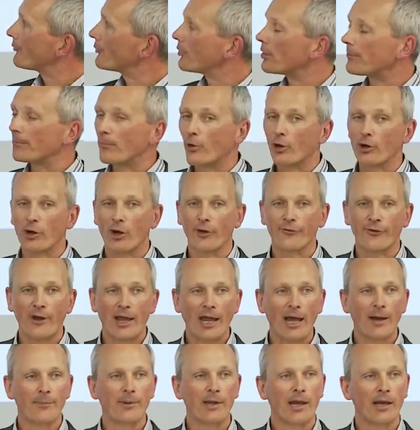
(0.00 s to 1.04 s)
asset model of
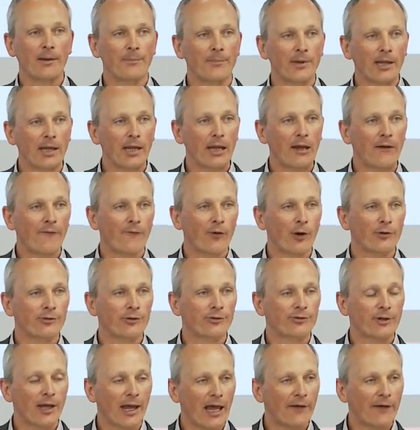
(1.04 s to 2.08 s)
Airbnb versus the